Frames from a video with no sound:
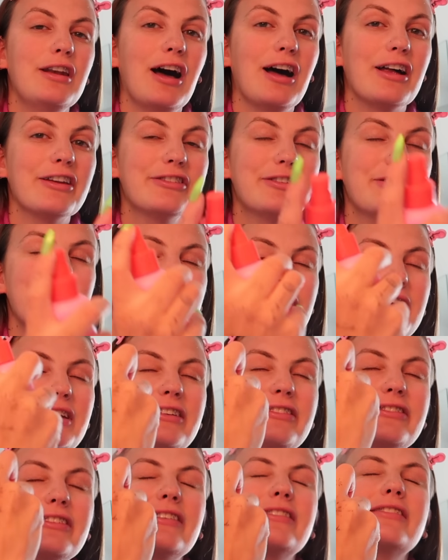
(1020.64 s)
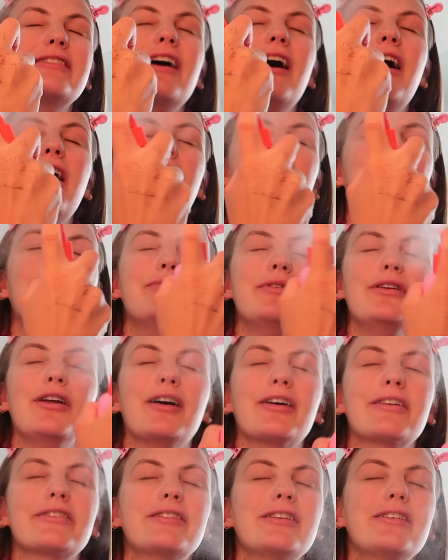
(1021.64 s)
Not to be just
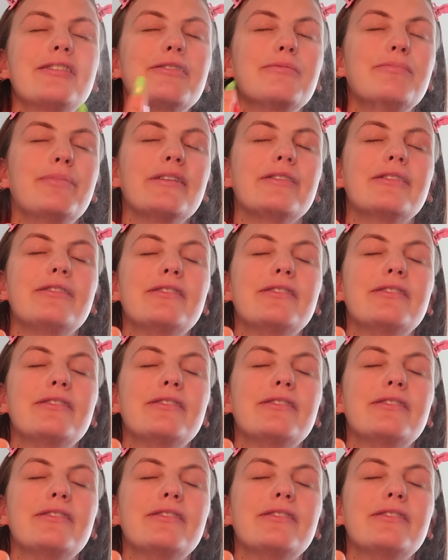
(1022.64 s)
obnoxious, but